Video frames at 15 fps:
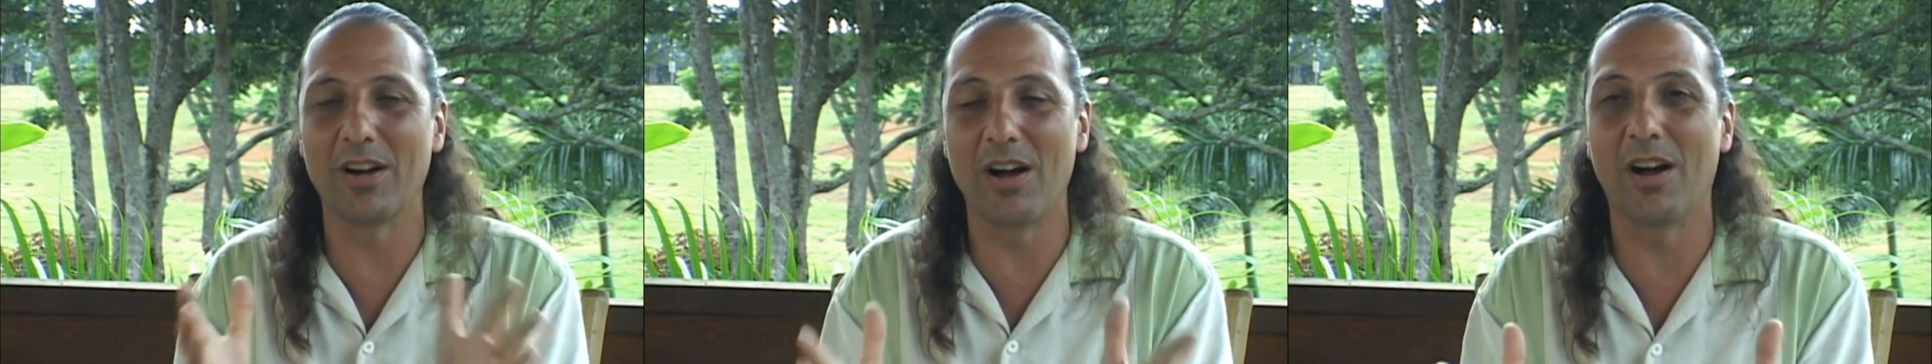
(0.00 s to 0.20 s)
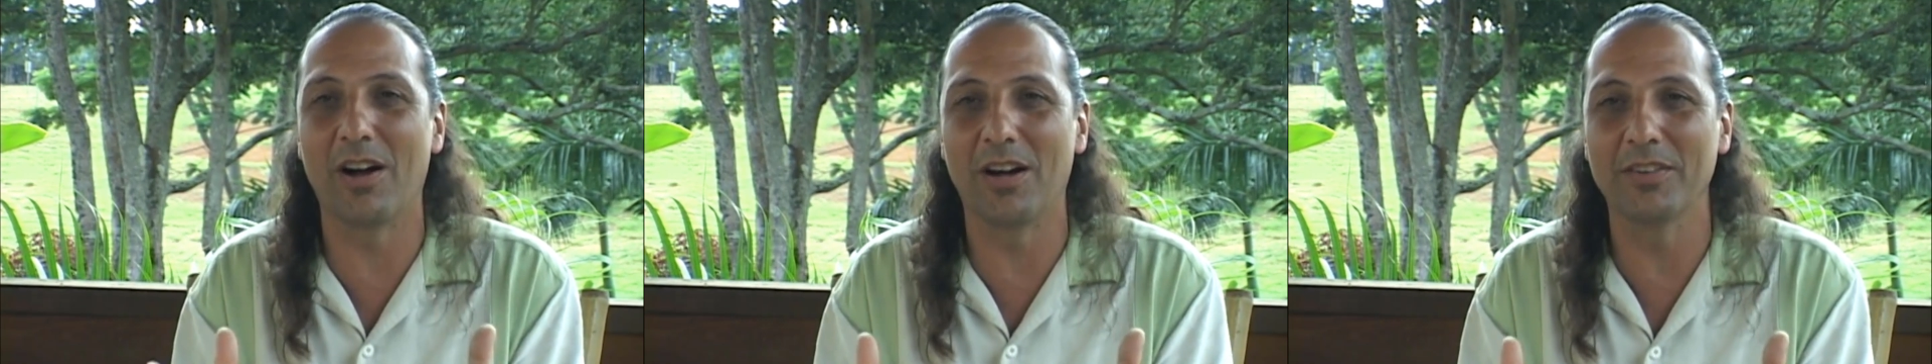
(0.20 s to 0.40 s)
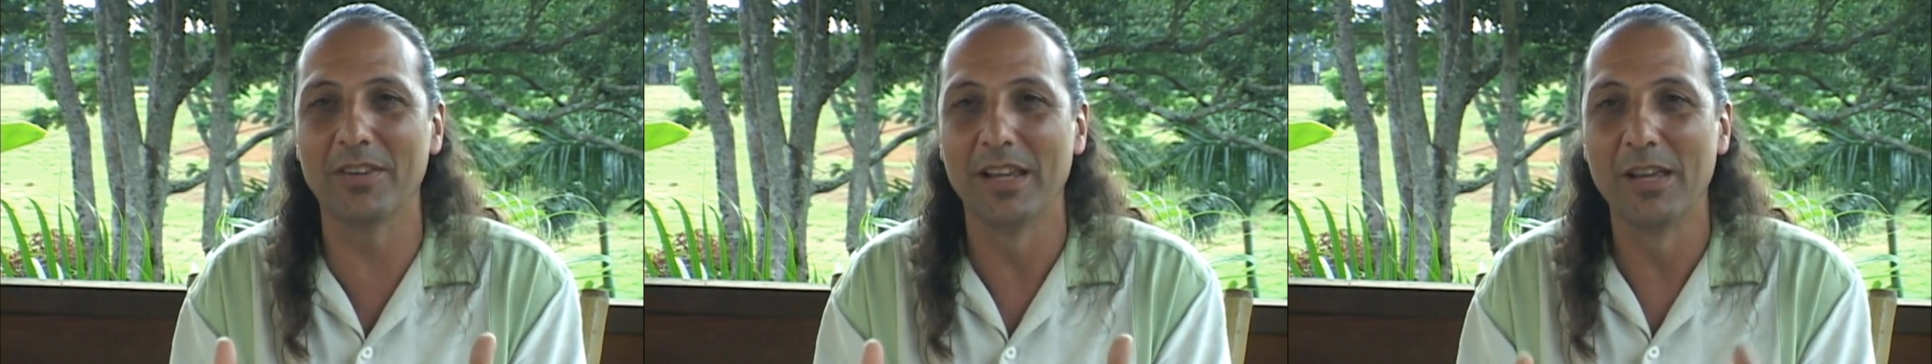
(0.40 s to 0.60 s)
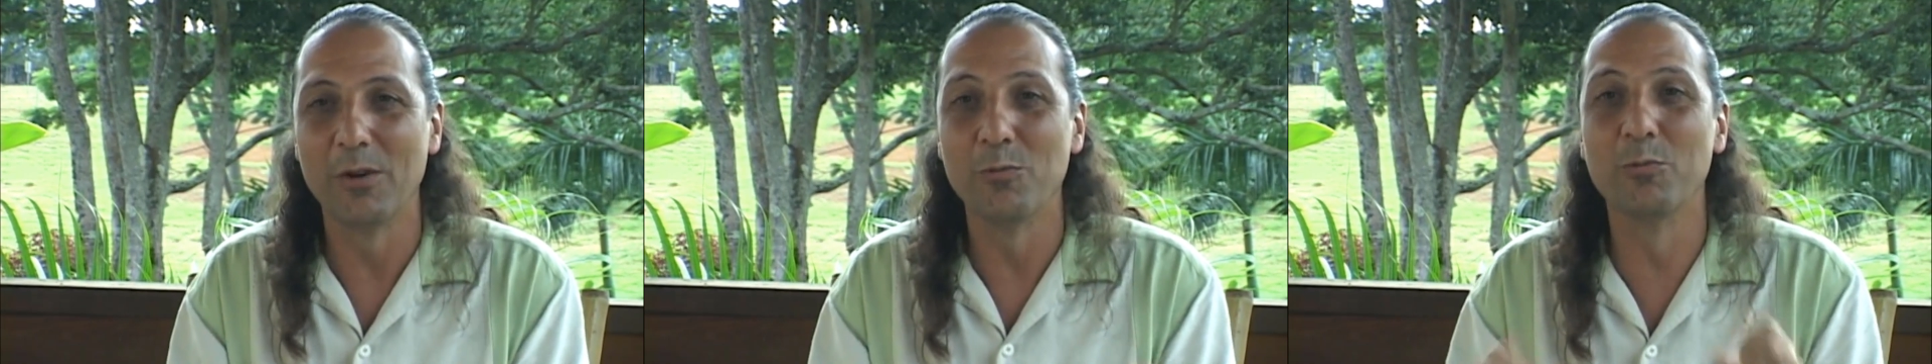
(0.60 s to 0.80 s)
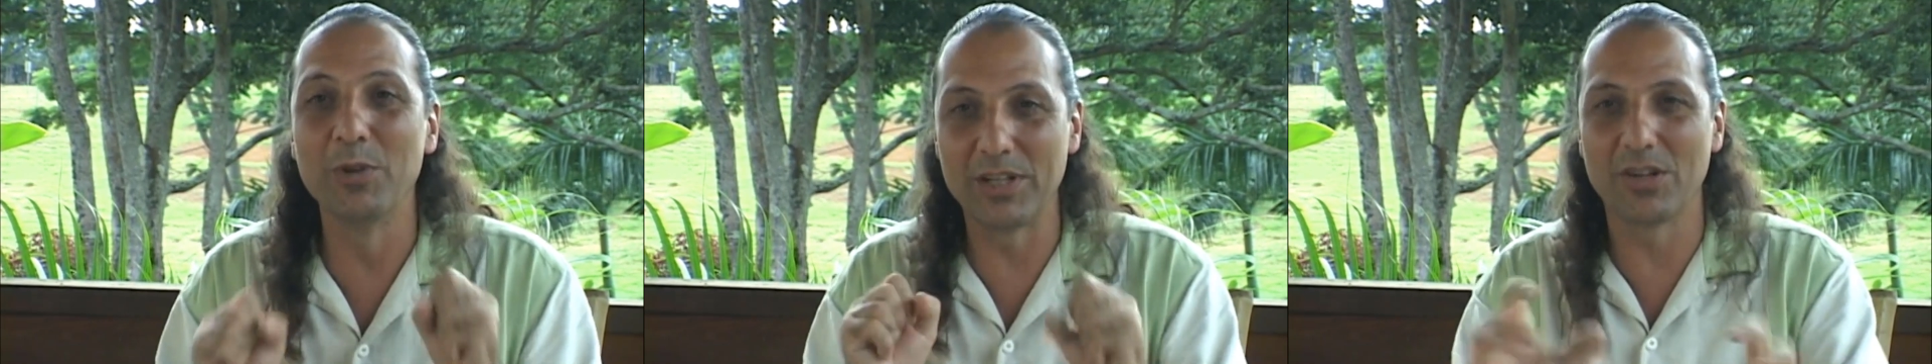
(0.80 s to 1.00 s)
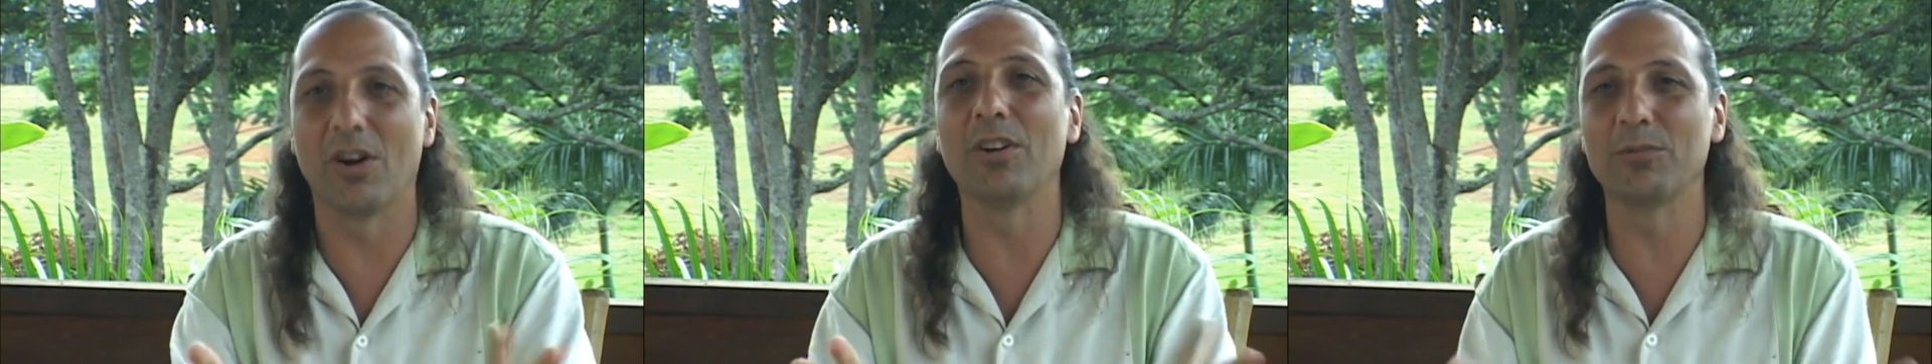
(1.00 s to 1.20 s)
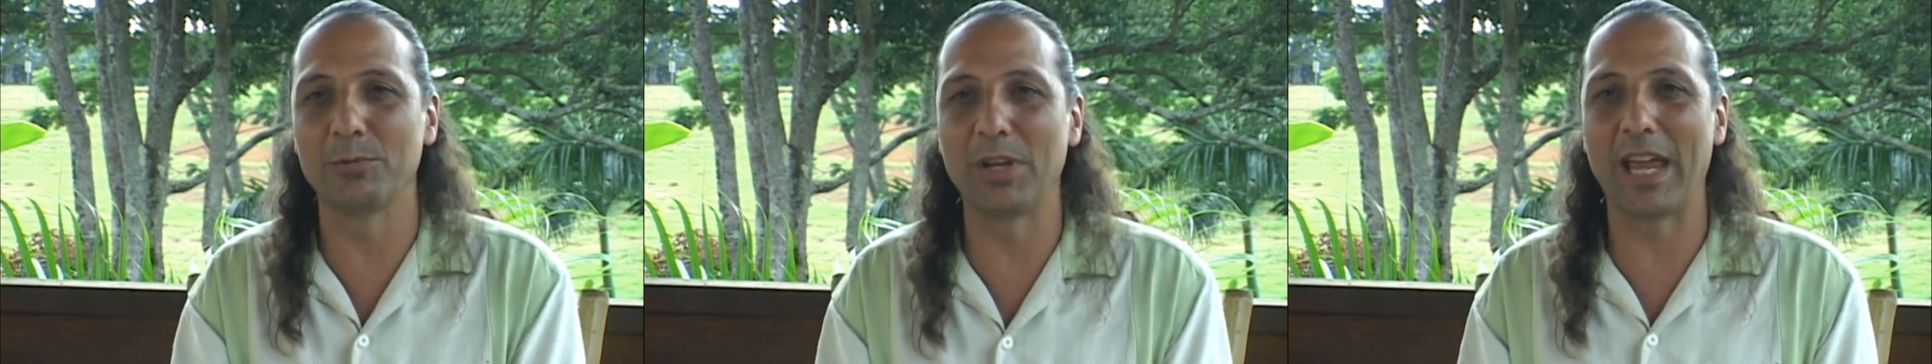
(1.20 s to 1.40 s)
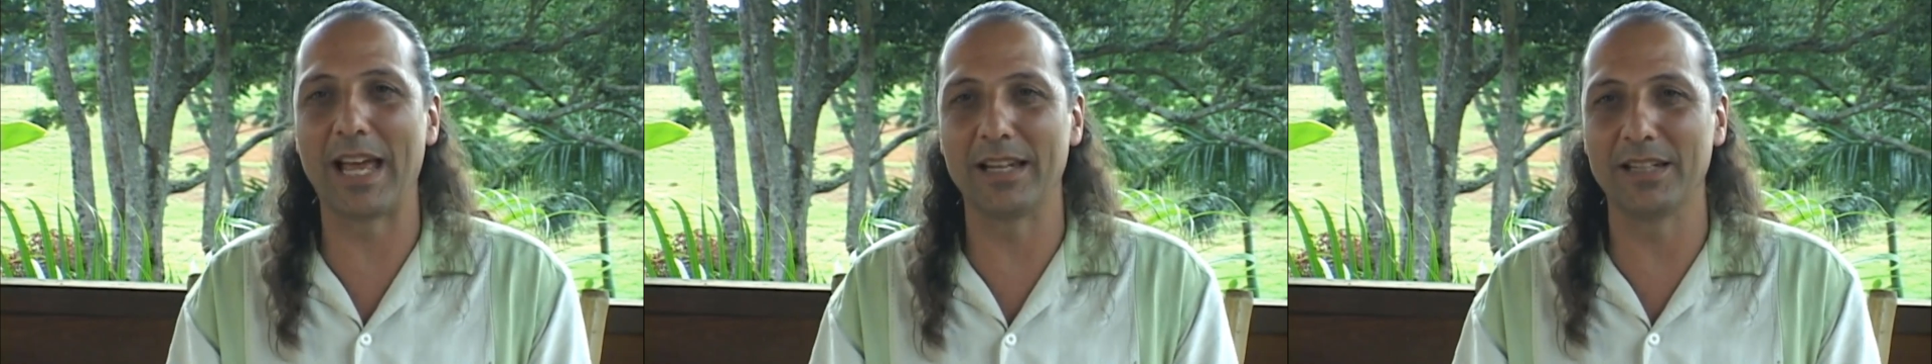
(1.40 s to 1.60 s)
on we call
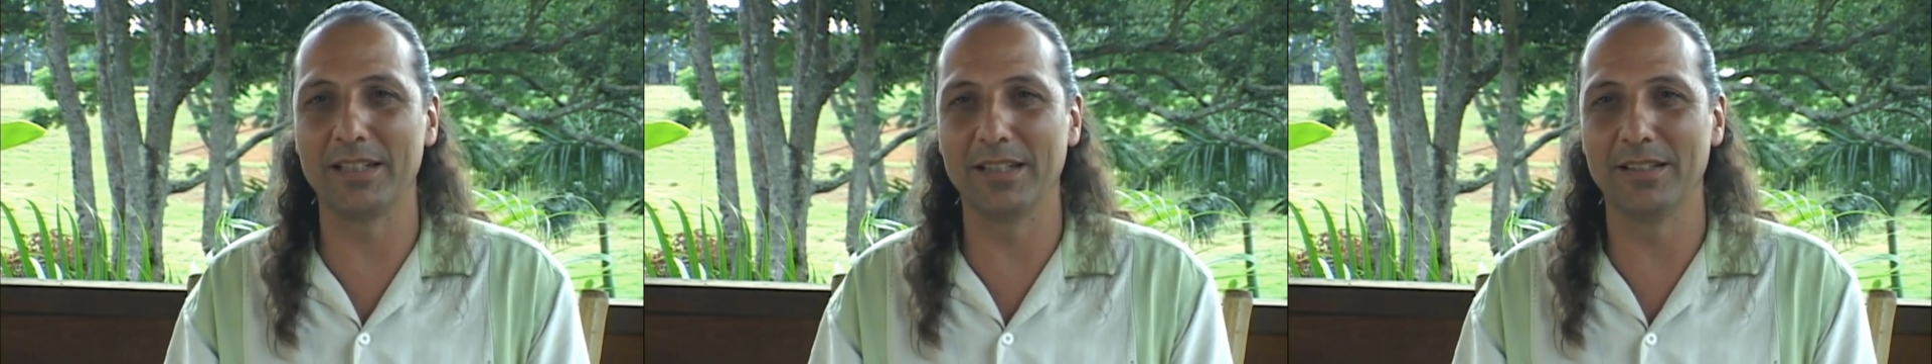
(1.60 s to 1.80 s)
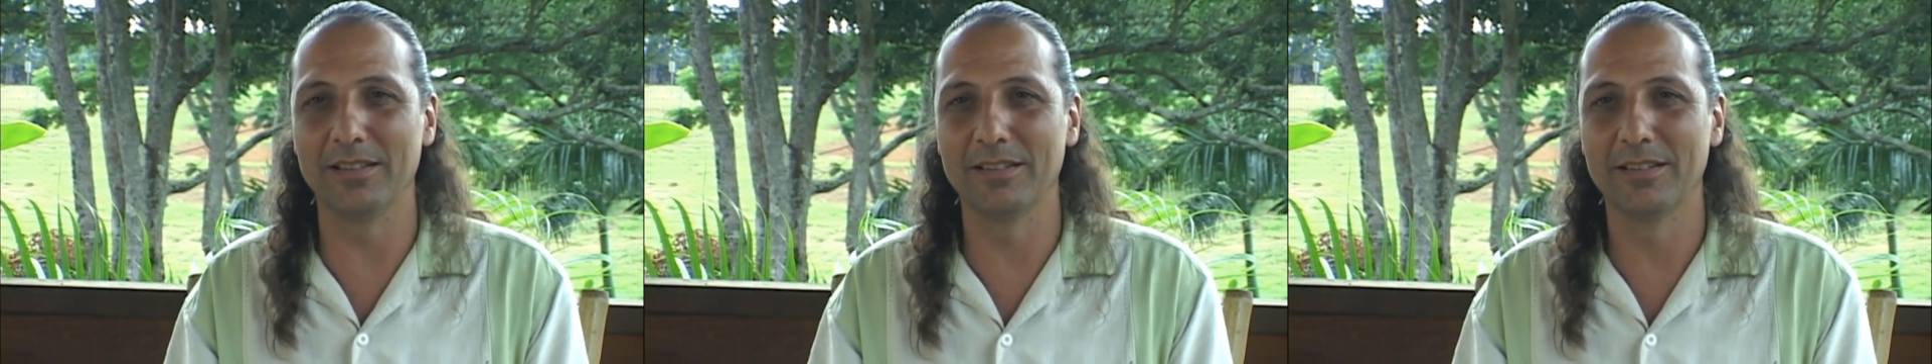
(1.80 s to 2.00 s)
reality.